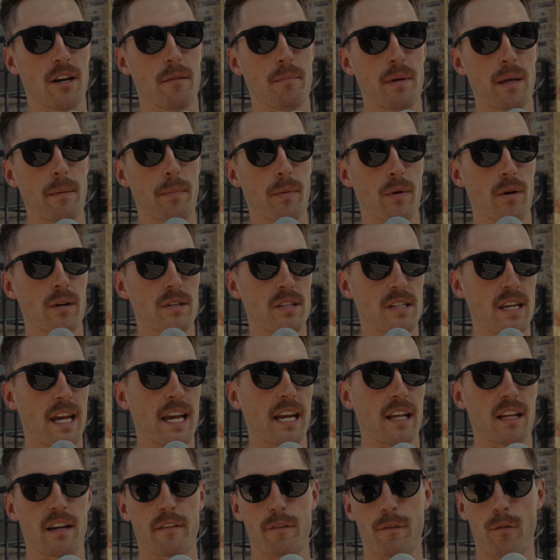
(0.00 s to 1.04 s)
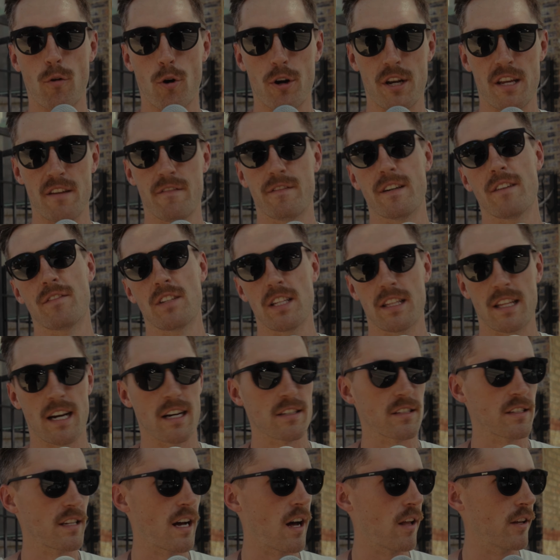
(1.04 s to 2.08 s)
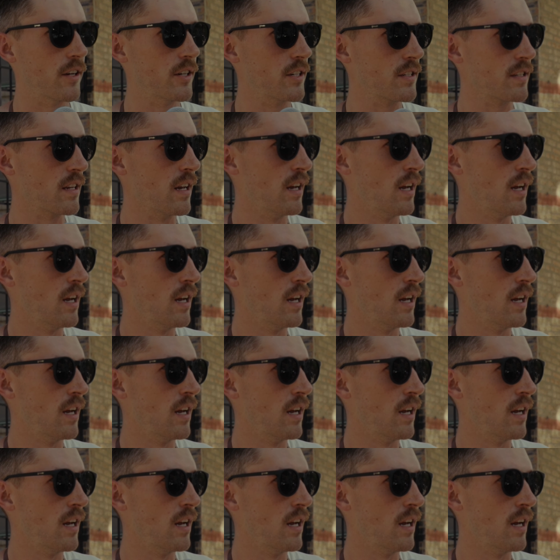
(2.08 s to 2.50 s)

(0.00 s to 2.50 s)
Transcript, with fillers: And people are saying like forty thousand dollars, fifty thousand dollars.